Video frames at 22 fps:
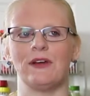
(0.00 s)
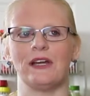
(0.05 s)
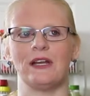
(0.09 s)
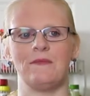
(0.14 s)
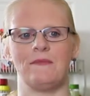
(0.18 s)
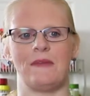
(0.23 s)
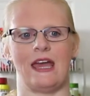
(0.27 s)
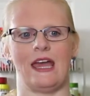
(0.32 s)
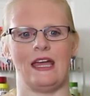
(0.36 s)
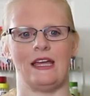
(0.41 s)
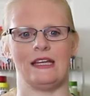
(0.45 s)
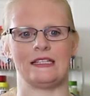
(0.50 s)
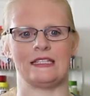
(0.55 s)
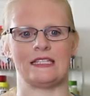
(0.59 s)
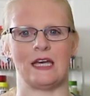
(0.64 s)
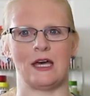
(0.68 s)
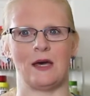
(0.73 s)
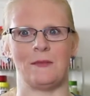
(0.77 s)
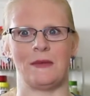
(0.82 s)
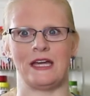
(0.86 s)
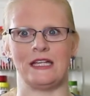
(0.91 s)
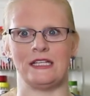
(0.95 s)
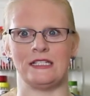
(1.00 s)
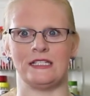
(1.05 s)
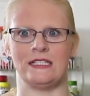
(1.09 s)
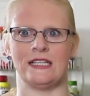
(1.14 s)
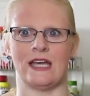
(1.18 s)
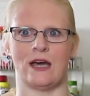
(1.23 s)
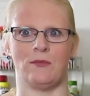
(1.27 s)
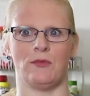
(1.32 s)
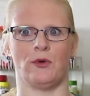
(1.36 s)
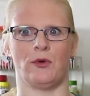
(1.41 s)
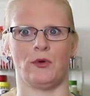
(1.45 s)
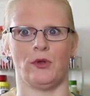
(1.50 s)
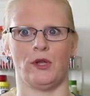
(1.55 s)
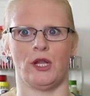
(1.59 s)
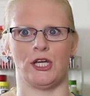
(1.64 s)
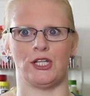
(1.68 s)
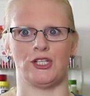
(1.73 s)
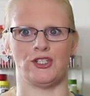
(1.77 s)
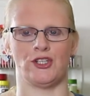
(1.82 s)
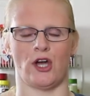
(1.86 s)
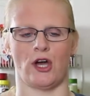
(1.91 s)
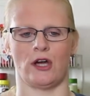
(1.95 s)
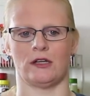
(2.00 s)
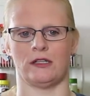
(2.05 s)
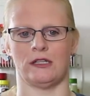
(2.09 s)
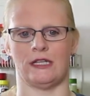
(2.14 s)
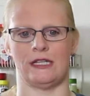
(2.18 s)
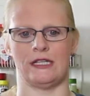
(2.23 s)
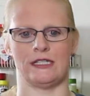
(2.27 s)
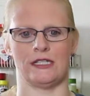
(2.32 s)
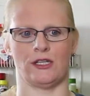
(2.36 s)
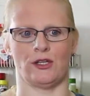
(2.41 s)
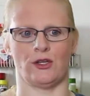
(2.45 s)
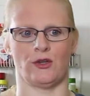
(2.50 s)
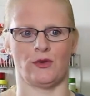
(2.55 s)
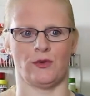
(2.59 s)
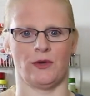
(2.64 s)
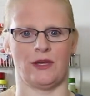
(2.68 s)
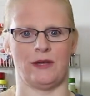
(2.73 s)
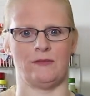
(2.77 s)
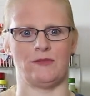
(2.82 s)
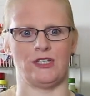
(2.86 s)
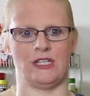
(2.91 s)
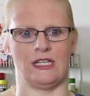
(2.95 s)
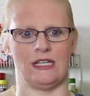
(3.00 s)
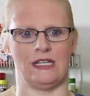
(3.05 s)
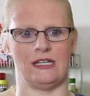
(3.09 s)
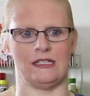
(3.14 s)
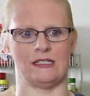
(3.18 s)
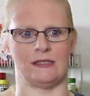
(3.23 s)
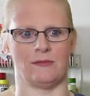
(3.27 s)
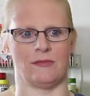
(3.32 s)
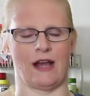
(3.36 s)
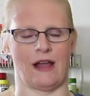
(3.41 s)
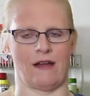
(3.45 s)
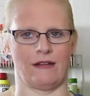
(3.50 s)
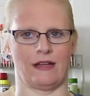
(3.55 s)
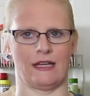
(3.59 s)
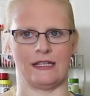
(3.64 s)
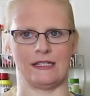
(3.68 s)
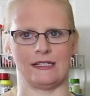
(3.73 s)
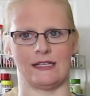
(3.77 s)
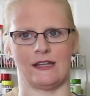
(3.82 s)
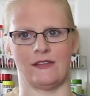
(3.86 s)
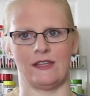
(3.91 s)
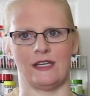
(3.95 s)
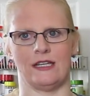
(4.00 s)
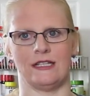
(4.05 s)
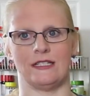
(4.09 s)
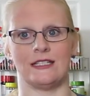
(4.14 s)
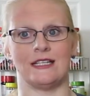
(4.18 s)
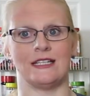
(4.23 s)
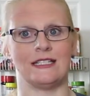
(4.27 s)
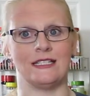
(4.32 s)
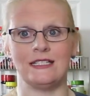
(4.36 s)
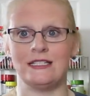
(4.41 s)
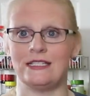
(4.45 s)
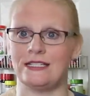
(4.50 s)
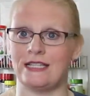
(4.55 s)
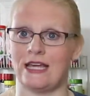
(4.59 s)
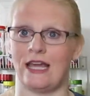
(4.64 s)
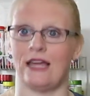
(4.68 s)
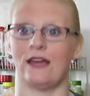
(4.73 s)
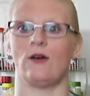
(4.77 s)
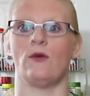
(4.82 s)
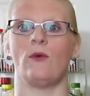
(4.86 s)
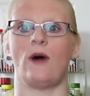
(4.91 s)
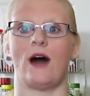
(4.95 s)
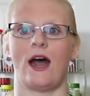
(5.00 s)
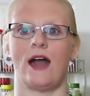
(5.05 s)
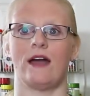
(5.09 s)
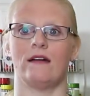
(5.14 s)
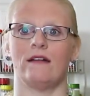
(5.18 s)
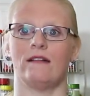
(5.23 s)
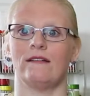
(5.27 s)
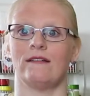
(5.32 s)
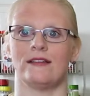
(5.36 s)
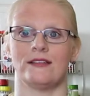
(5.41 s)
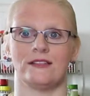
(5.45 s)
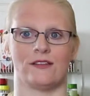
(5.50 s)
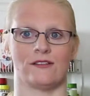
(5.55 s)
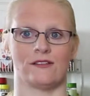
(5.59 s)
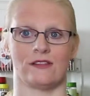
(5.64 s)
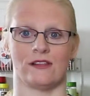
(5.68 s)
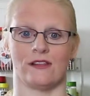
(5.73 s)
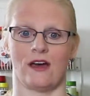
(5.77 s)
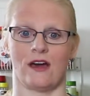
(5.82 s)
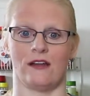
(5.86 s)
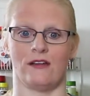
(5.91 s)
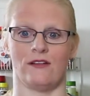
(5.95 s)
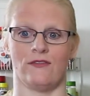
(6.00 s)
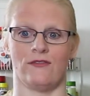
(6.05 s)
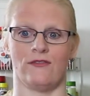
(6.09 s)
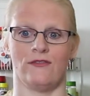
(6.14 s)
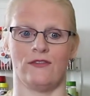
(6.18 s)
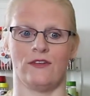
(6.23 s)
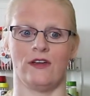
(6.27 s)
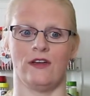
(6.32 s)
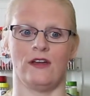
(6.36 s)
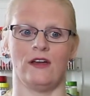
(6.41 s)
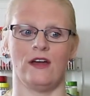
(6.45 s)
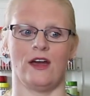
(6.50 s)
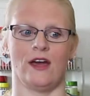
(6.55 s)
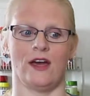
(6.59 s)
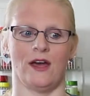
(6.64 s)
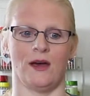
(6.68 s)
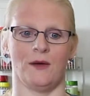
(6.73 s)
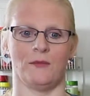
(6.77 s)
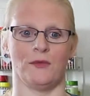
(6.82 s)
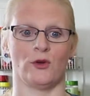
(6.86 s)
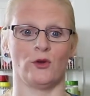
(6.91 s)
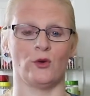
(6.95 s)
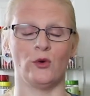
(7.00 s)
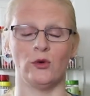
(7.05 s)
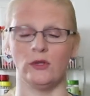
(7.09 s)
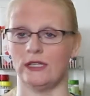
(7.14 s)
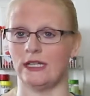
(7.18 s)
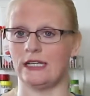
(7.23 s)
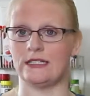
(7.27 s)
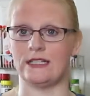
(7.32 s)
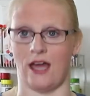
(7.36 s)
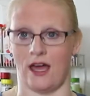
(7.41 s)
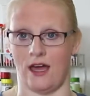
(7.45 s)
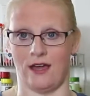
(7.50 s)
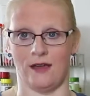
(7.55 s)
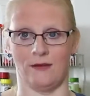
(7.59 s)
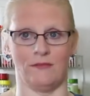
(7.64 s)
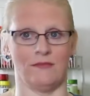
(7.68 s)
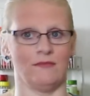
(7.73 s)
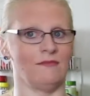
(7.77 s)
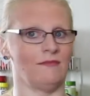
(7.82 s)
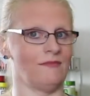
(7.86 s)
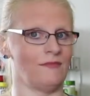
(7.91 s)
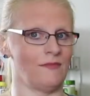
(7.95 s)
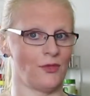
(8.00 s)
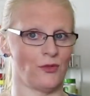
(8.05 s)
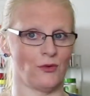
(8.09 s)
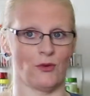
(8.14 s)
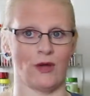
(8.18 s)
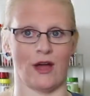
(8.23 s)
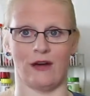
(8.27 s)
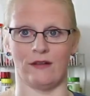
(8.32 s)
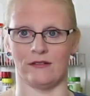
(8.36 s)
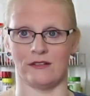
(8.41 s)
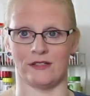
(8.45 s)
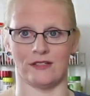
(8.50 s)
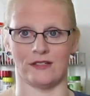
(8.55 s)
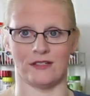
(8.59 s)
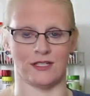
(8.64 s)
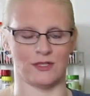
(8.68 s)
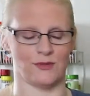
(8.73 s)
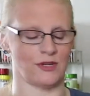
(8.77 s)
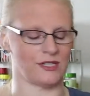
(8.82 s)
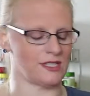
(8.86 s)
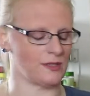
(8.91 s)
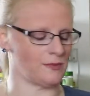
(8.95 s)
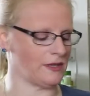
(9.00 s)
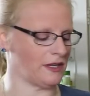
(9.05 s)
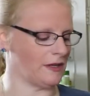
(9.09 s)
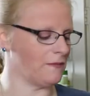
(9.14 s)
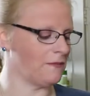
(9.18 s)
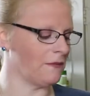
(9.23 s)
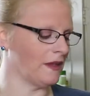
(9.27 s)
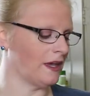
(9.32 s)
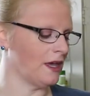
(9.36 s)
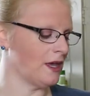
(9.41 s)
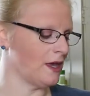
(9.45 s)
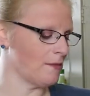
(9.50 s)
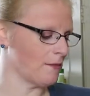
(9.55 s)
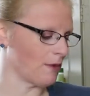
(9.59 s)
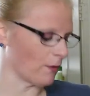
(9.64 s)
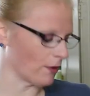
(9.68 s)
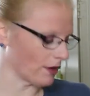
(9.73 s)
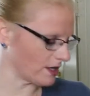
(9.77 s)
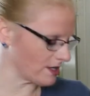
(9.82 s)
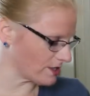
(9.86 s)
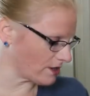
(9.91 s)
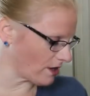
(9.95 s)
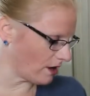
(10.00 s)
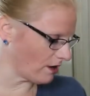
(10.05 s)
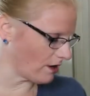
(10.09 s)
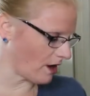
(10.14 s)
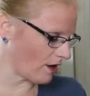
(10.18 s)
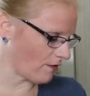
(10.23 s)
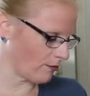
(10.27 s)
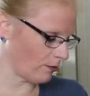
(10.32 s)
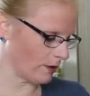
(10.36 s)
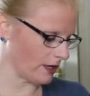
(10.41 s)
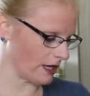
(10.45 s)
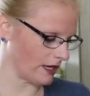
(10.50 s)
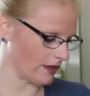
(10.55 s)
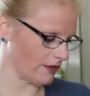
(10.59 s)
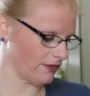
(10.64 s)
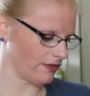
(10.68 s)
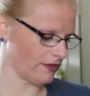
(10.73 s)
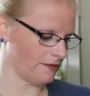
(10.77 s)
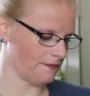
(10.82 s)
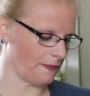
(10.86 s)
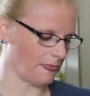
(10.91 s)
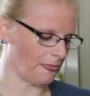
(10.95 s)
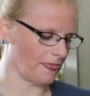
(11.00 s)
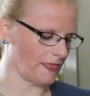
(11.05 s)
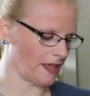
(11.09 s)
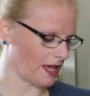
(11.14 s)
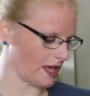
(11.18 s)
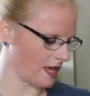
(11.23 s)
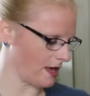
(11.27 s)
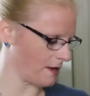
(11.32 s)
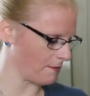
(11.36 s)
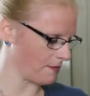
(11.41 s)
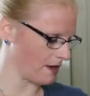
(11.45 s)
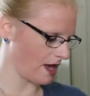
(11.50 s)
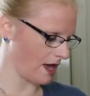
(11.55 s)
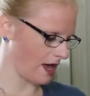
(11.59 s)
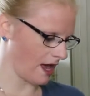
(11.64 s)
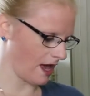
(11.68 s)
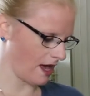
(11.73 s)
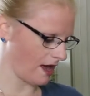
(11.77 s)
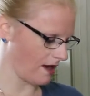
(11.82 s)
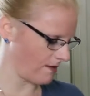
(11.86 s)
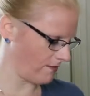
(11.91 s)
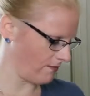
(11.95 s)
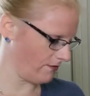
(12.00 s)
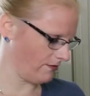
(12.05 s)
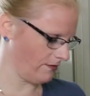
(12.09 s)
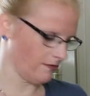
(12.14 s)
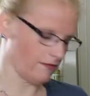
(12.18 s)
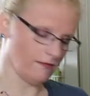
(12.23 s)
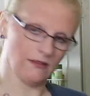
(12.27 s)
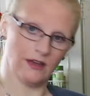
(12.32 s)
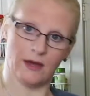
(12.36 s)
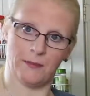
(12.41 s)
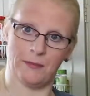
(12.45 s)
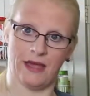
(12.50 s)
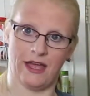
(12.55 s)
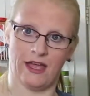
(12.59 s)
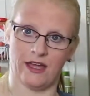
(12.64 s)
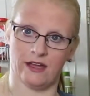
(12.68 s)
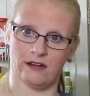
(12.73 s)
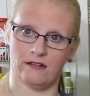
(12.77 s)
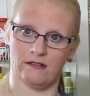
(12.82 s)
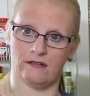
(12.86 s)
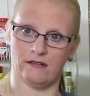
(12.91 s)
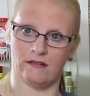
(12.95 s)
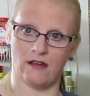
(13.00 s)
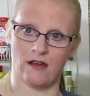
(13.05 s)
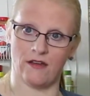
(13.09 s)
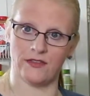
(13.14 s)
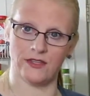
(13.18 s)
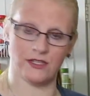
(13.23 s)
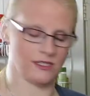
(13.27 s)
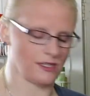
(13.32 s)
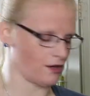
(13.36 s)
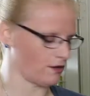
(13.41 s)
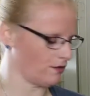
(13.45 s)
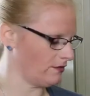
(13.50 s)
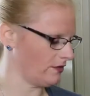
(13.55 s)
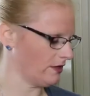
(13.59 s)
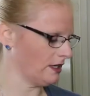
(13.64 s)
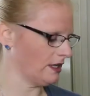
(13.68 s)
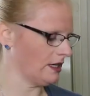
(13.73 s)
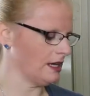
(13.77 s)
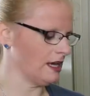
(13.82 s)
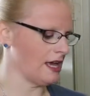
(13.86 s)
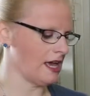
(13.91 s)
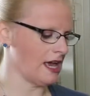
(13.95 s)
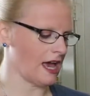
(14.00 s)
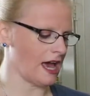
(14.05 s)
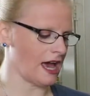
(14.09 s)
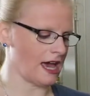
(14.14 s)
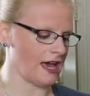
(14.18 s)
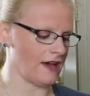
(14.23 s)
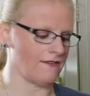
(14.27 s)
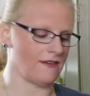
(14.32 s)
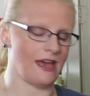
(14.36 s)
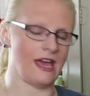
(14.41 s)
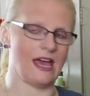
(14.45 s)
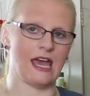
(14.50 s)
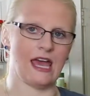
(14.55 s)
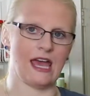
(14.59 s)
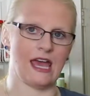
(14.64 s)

going to make some double chocolate cream cheese brownies. Now these take a while because there's a lot of cooling time throughout this recipe. But we're going to start off with, I have a pan on the stove. I have